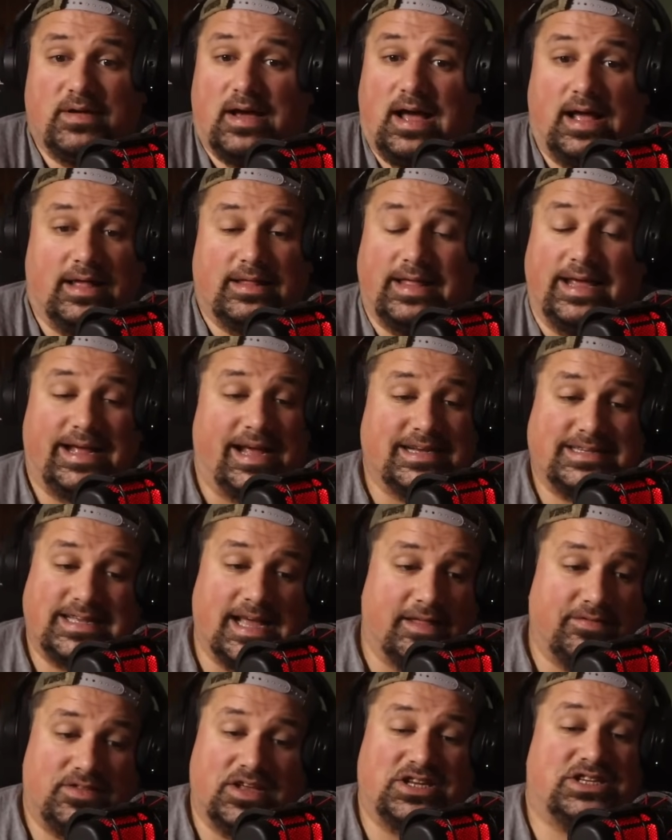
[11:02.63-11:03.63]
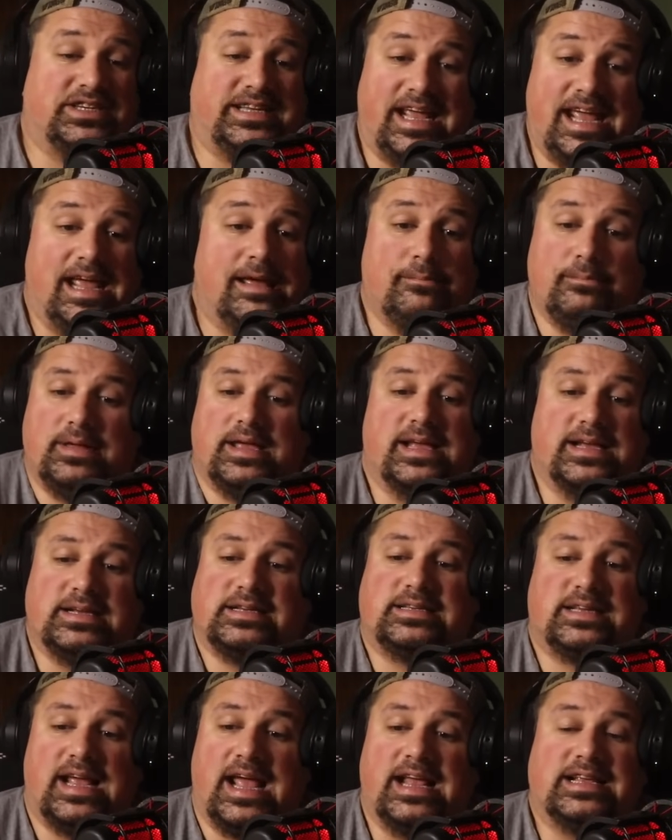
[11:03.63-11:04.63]
like I said, the scheme
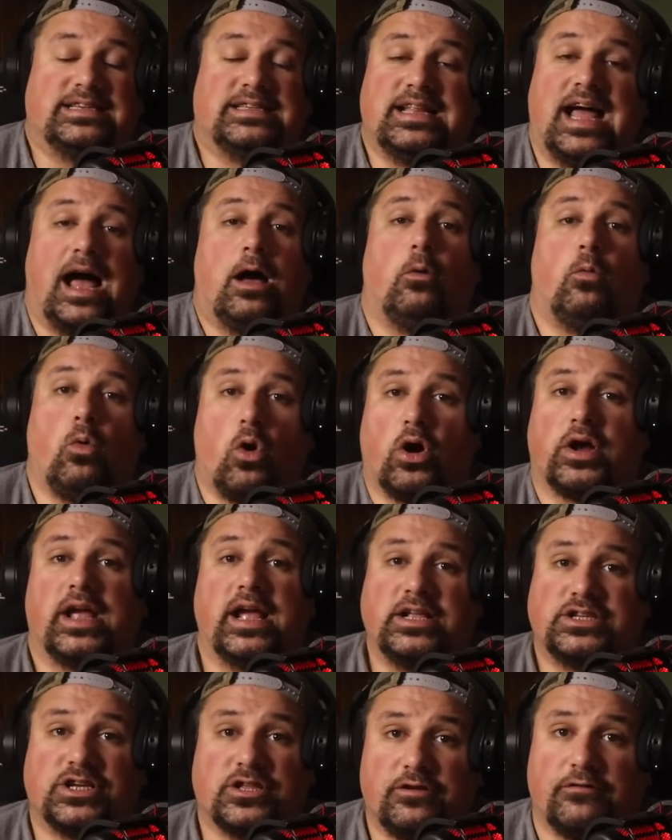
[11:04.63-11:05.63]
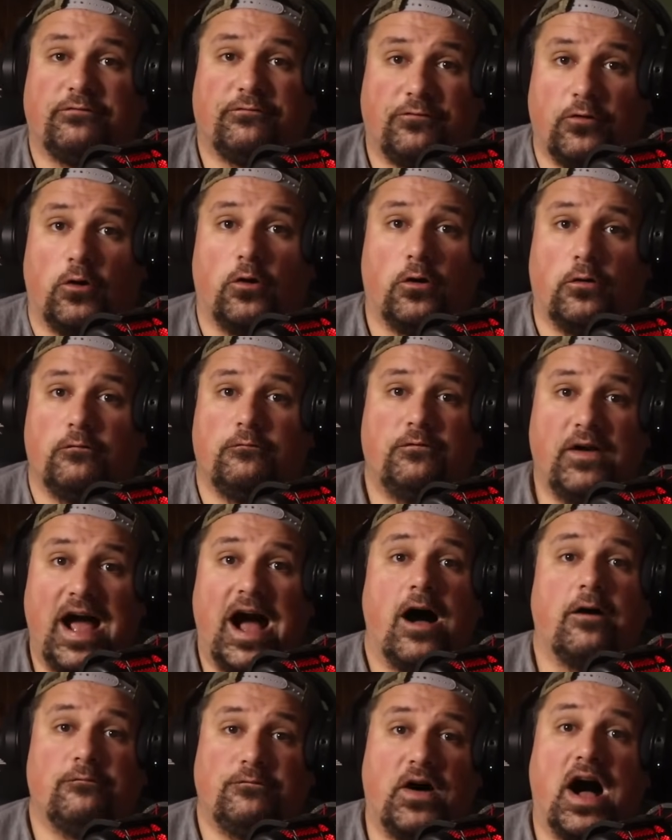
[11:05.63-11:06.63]
is not working to the full
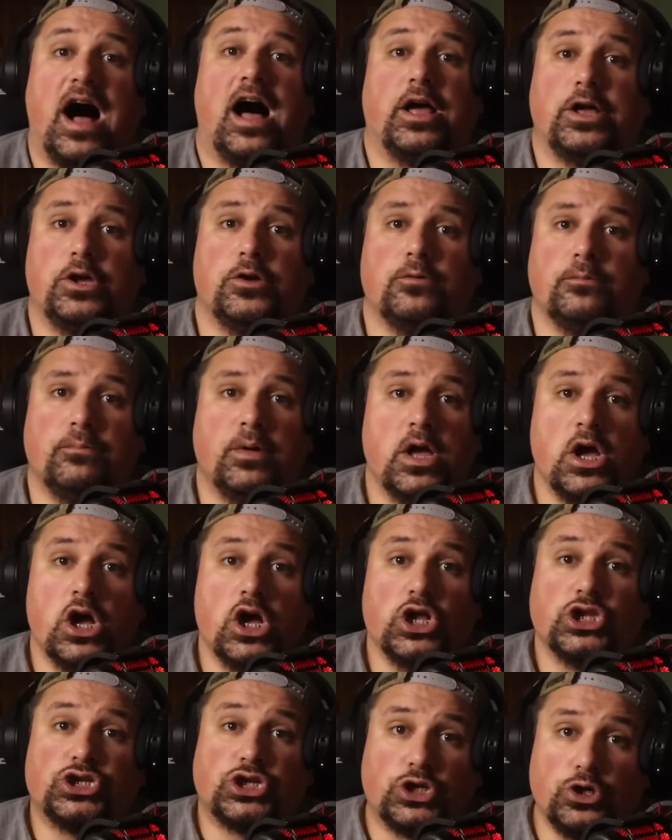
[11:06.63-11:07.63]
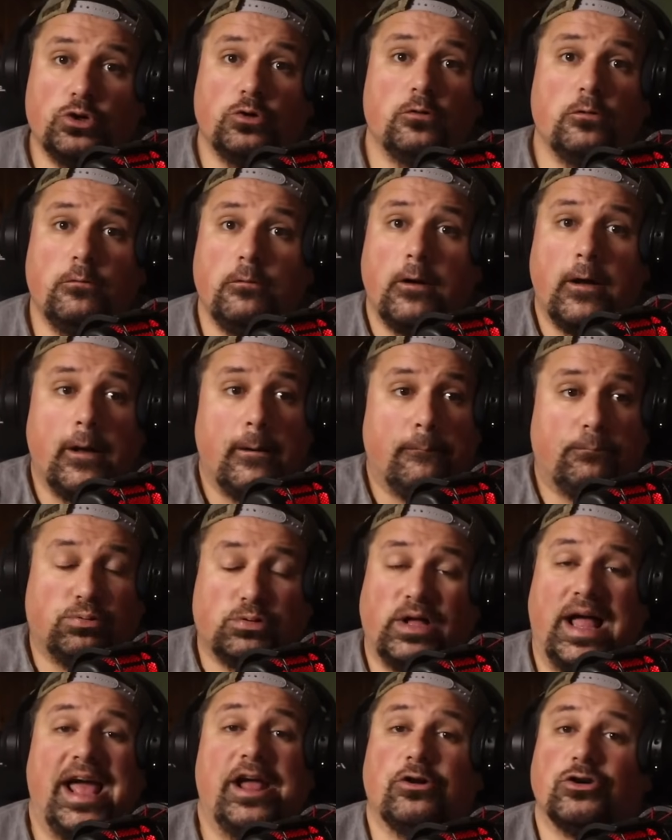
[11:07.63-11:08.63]
volume to
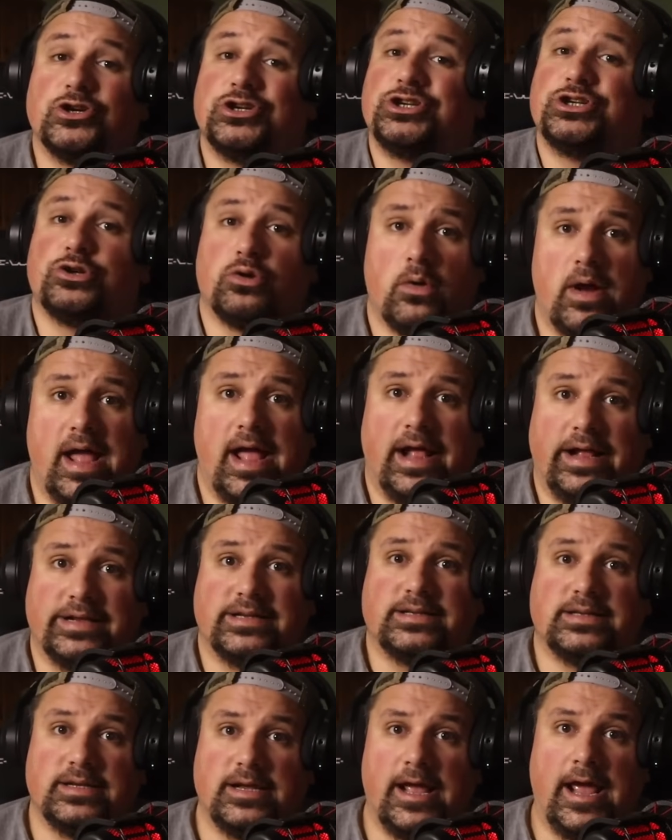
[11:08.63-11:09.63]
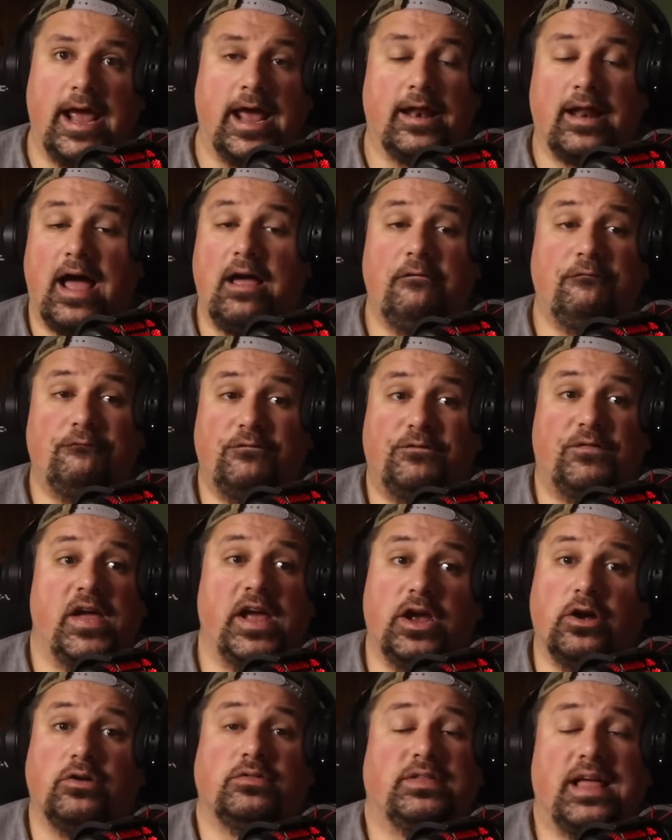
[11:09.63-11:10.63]
player strengths. And I
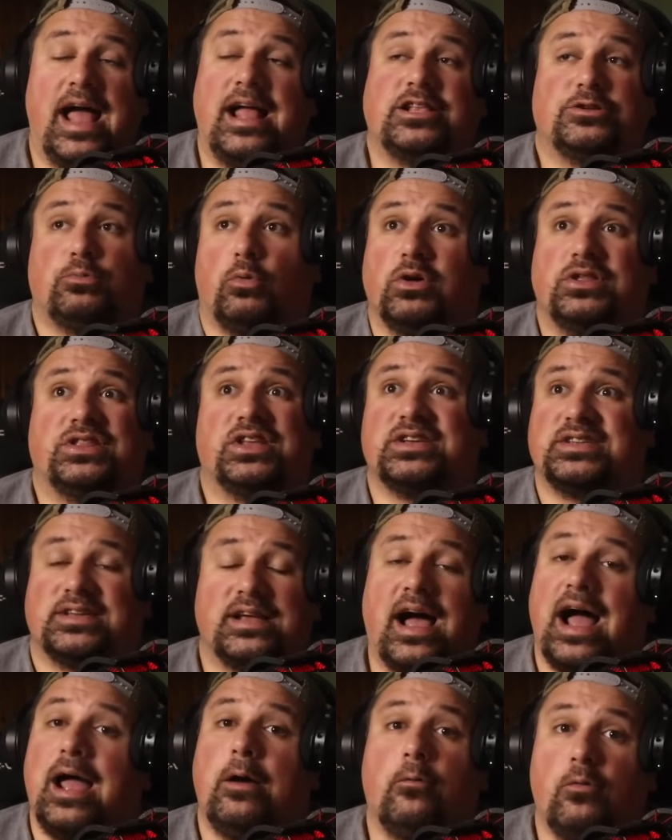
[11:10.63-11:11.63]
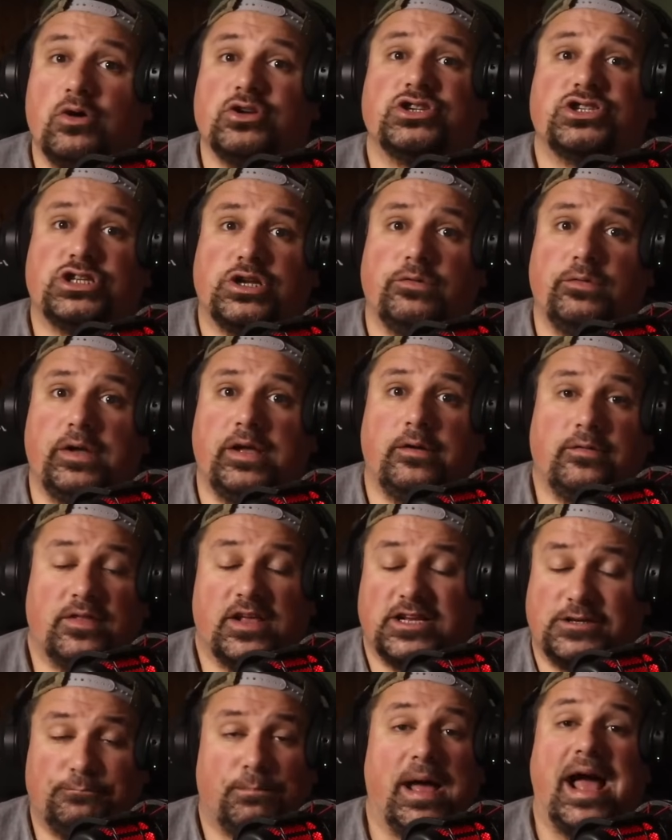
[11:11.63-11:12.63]
figured that's what Desai was doing
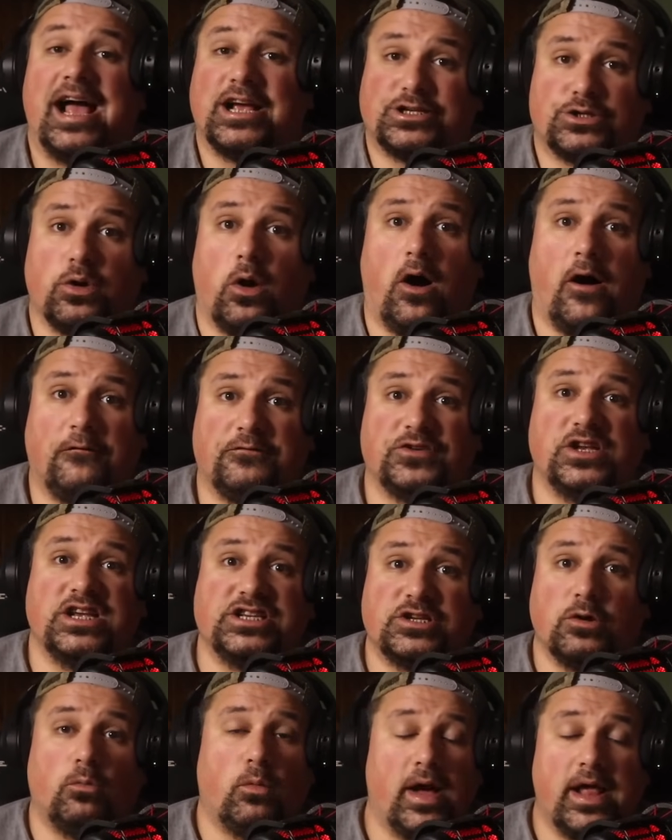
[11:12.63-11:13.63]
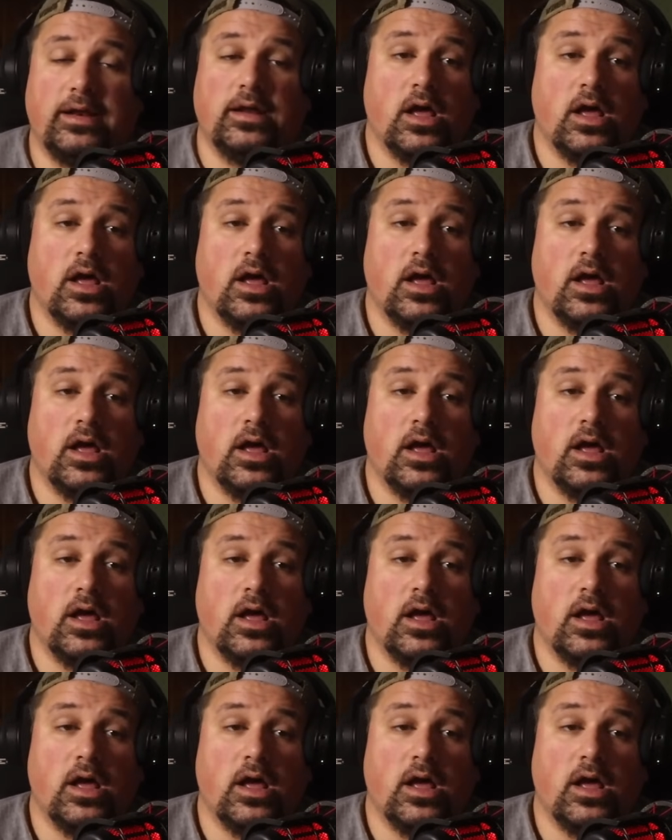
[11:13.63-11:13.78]
this past offseason, when